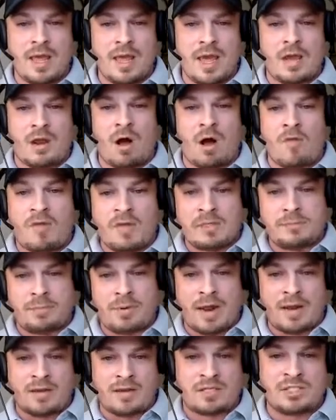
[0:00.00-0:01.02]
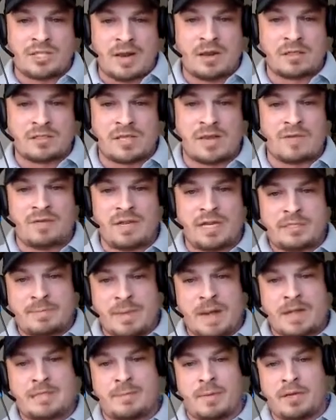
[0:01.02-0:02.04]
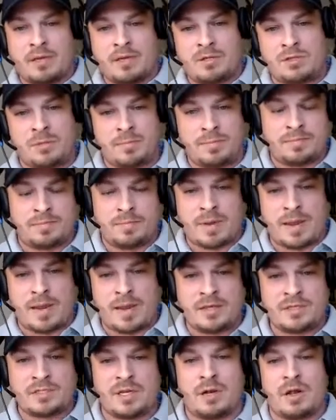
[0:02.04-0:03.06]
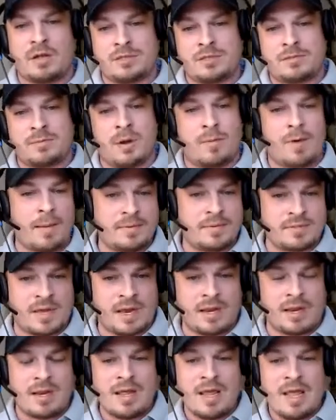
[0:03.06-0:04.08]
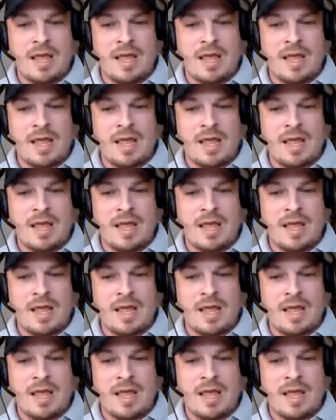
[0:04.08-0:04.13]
And all these branded channels have links back to my YouTube page and also to my website.